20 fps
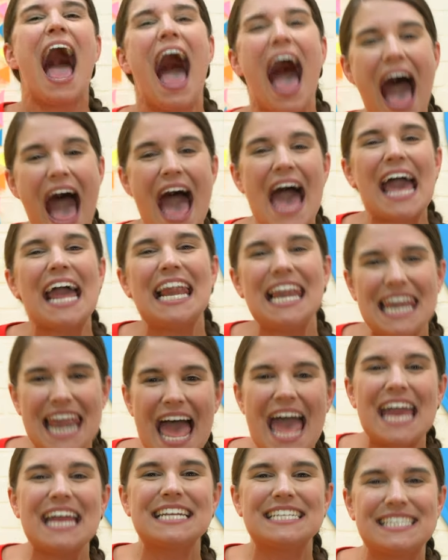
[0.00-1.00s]
I
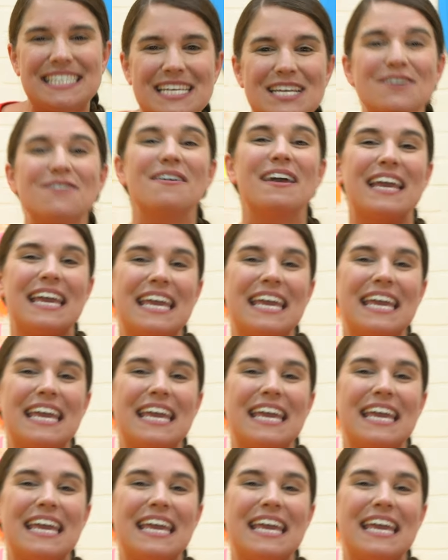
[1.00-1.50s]
like to